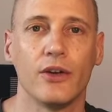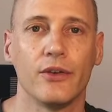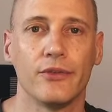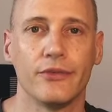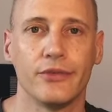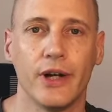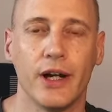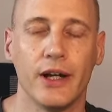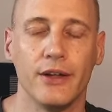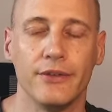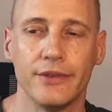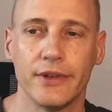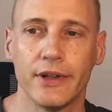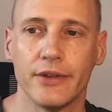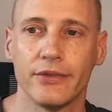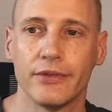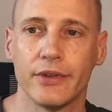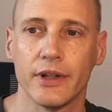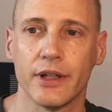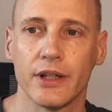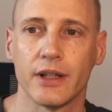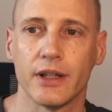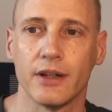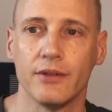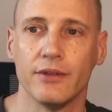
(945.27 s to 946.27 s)
on 5
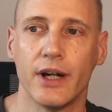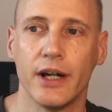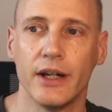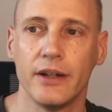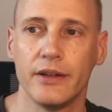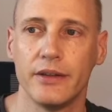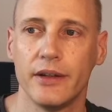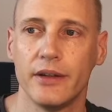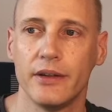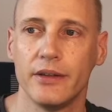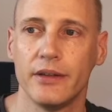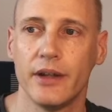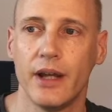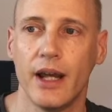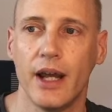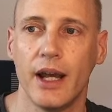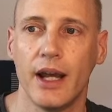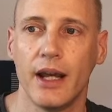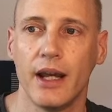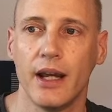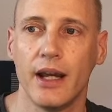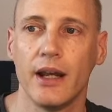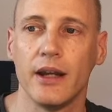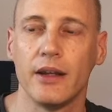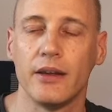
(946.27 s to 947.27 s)
different devices
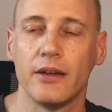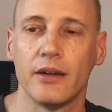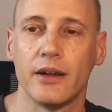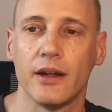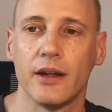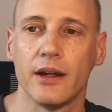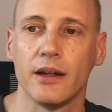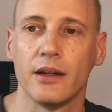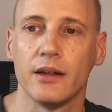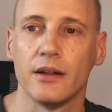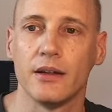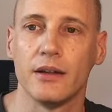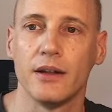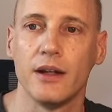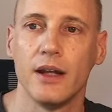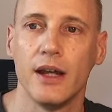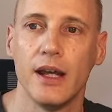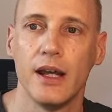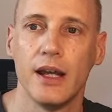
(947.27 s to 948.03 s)
and the